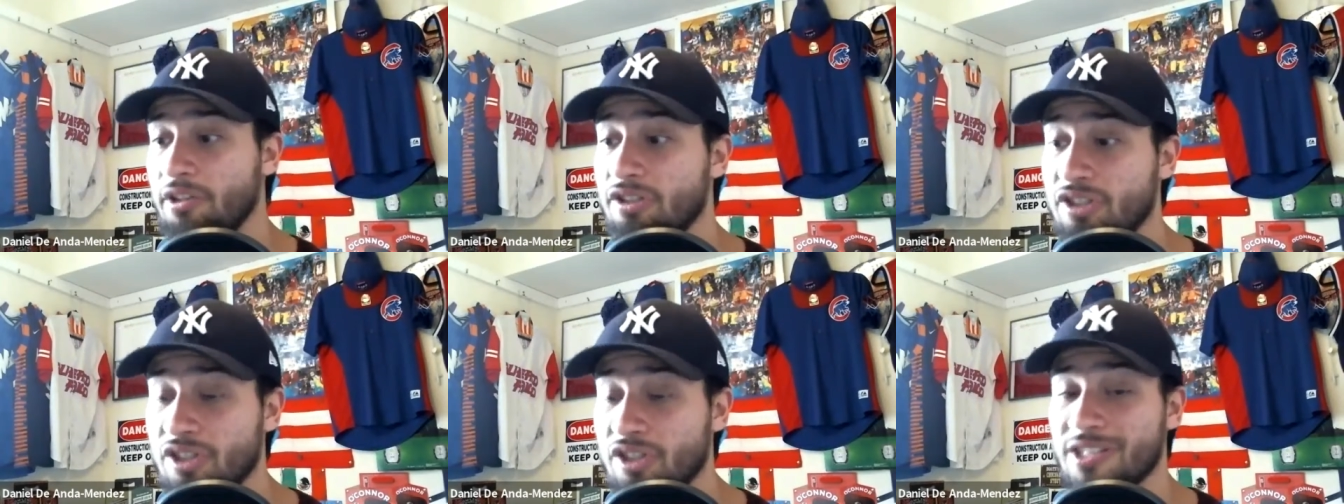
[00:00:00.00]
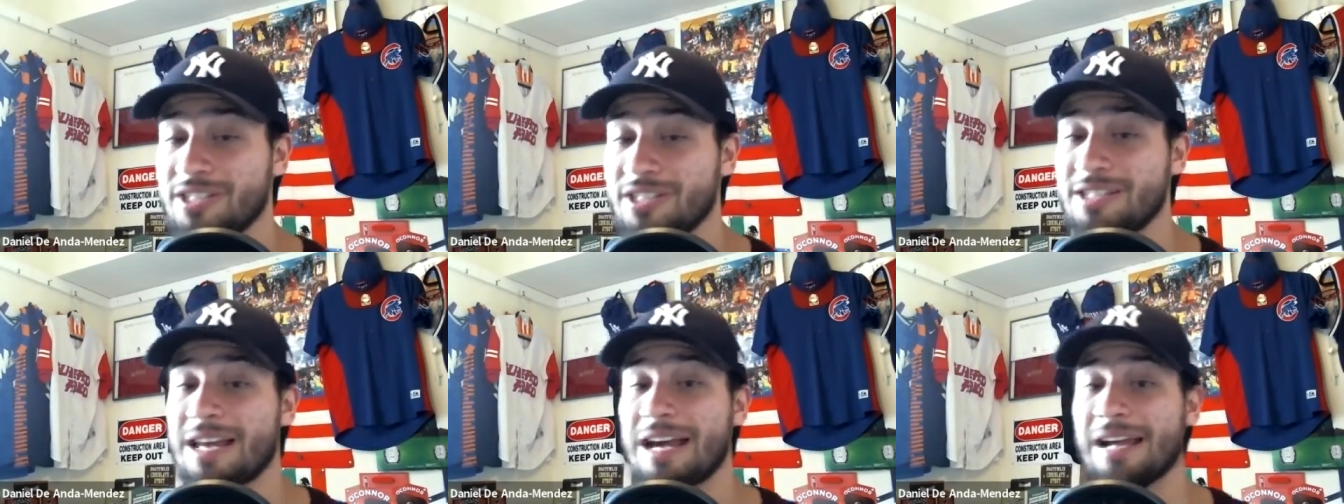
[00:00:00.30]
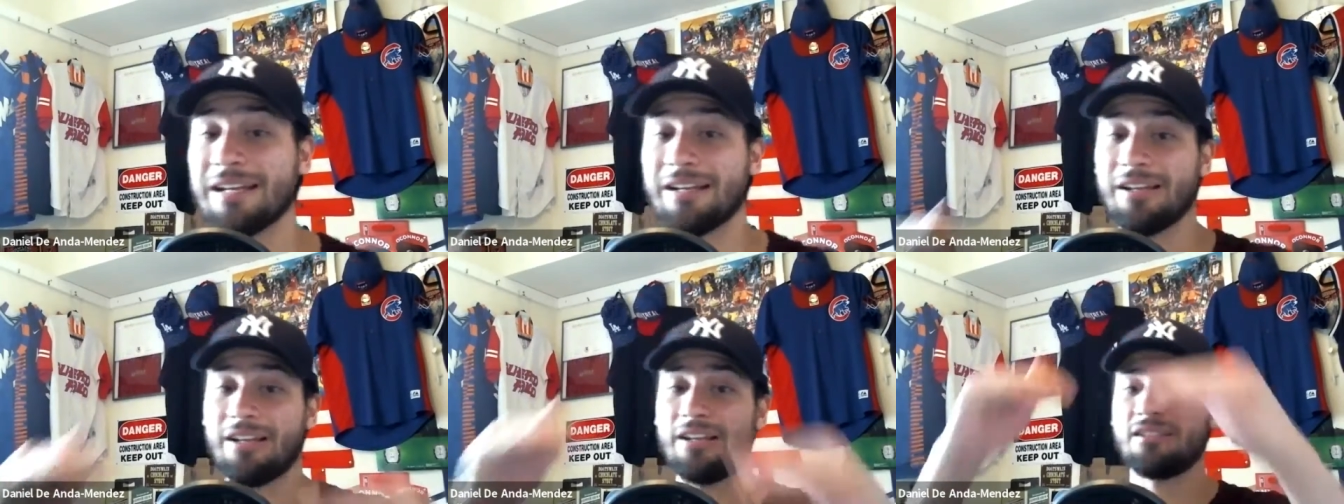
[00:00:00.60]
They're just
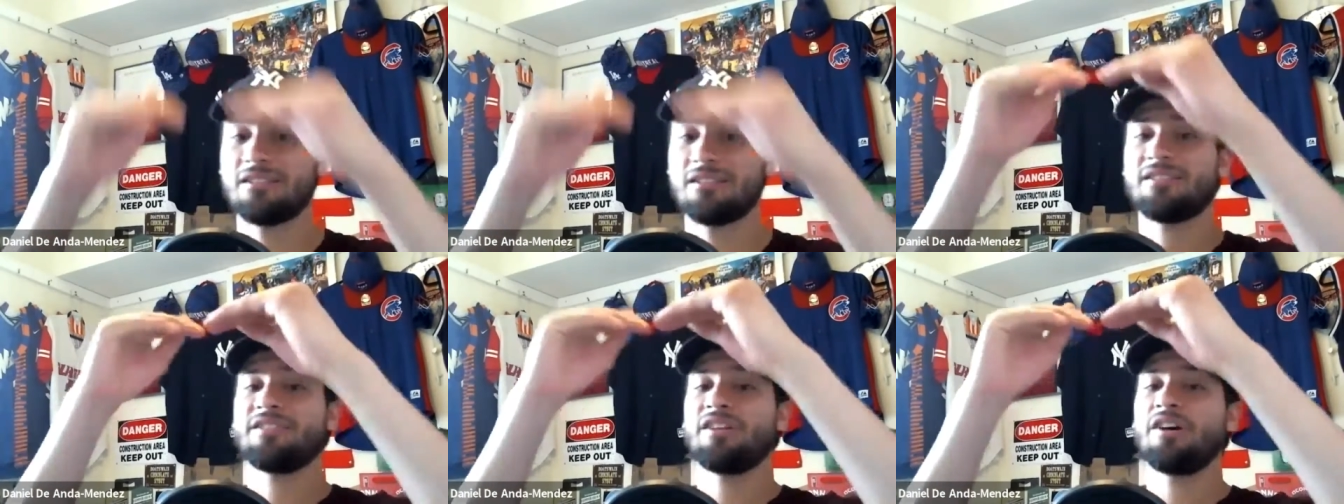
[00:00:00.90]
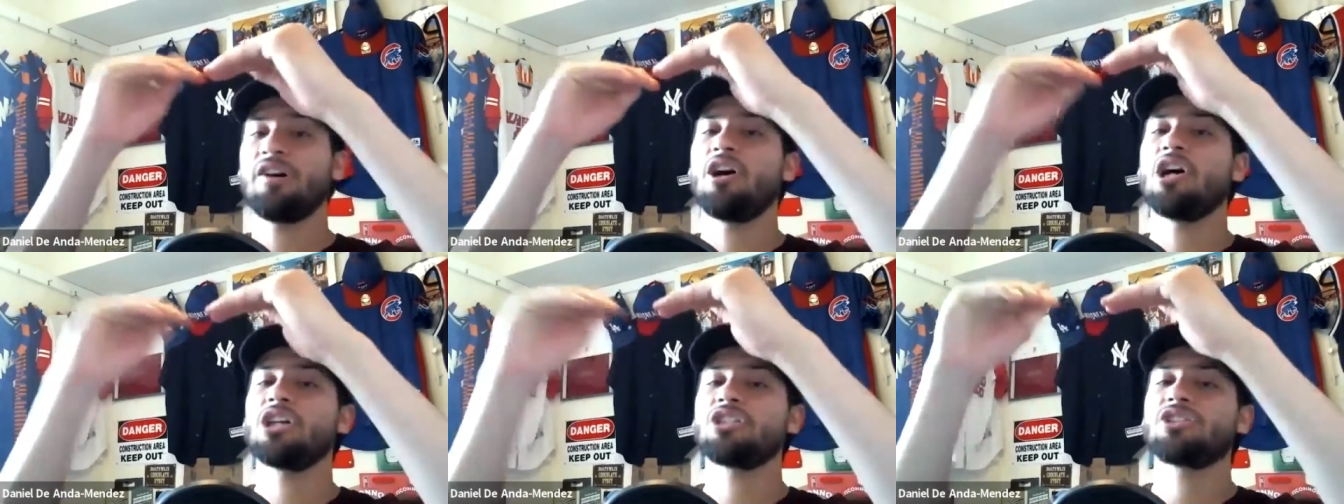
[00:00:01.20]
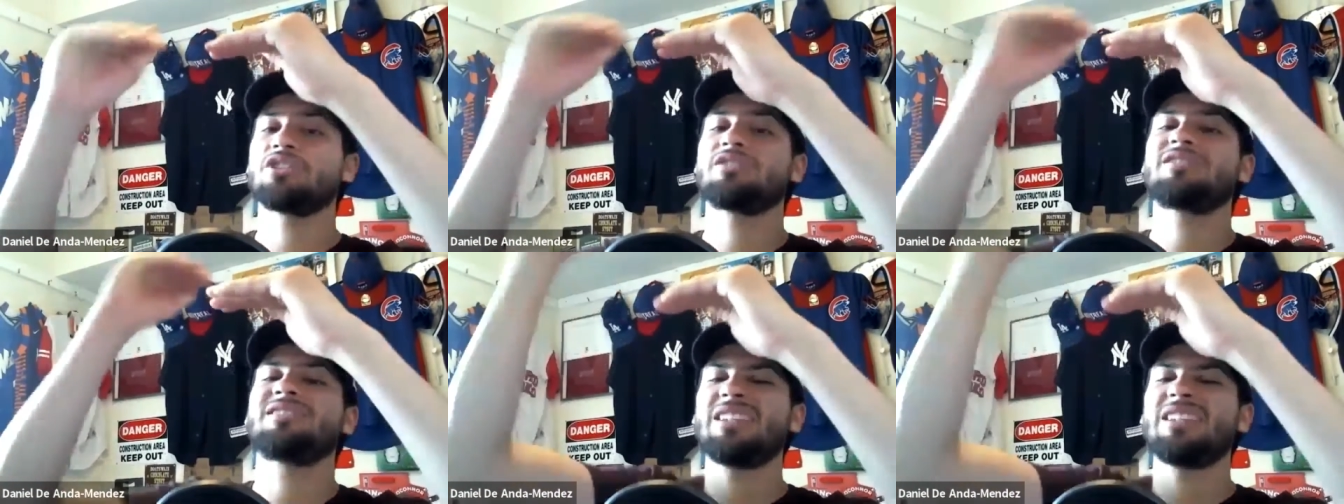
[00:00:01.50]
not to the
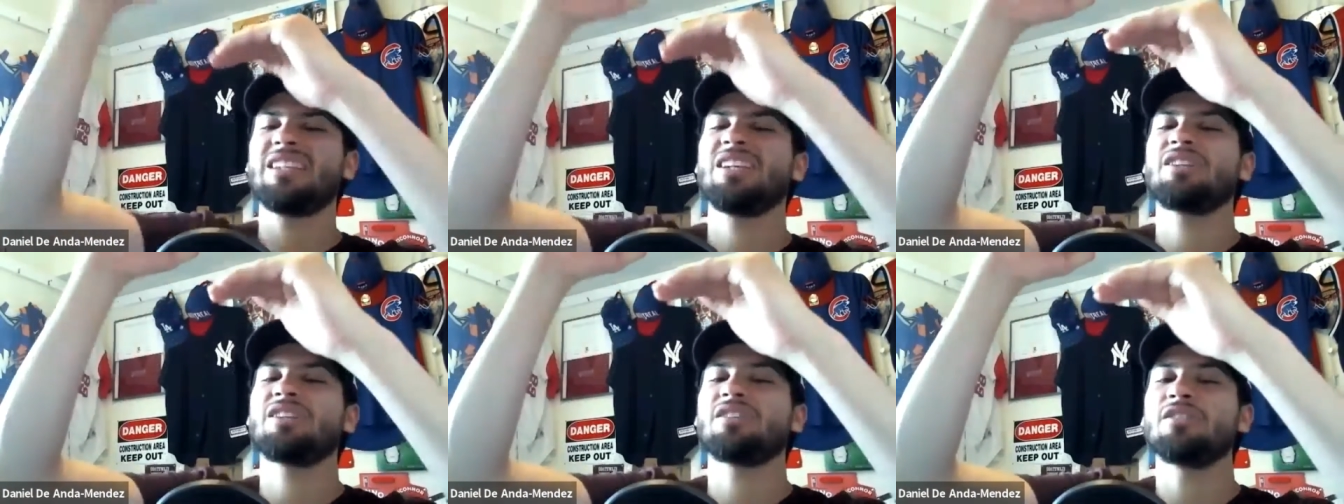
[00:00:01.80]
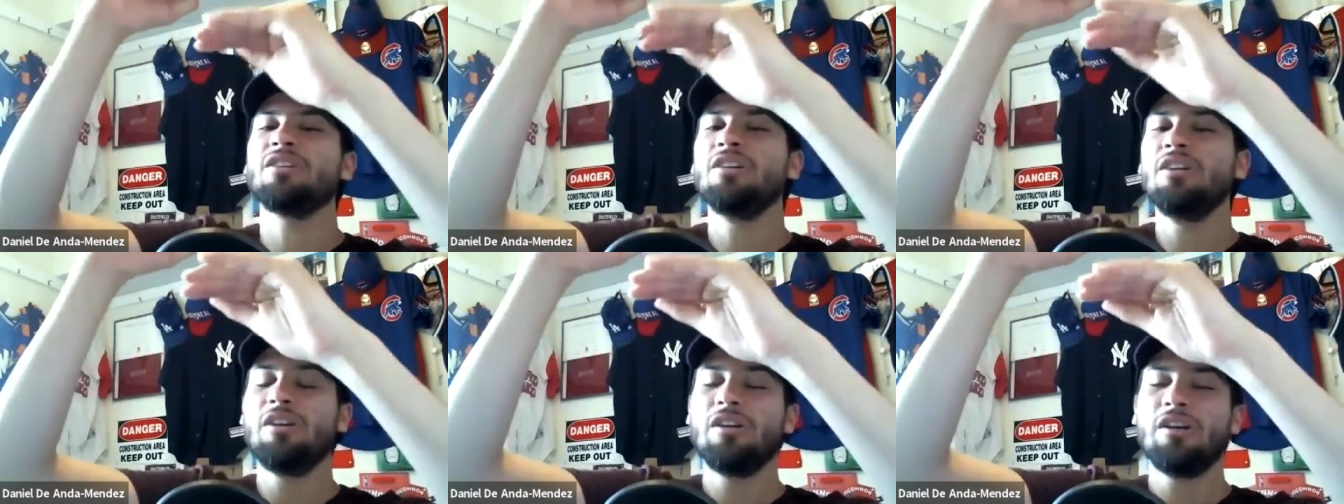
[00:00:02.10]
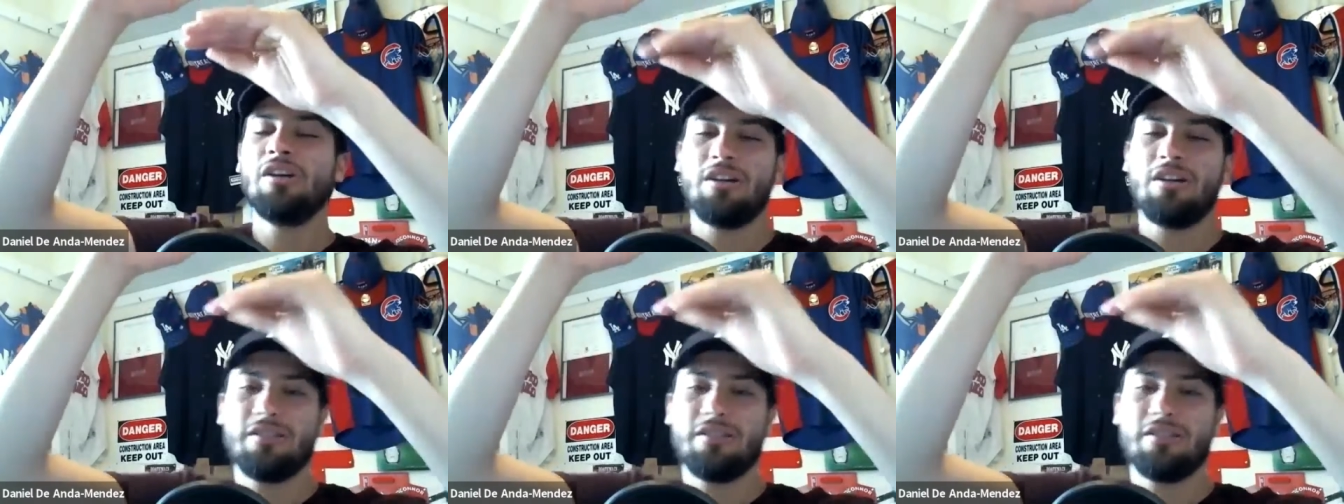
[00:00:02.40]
other tier.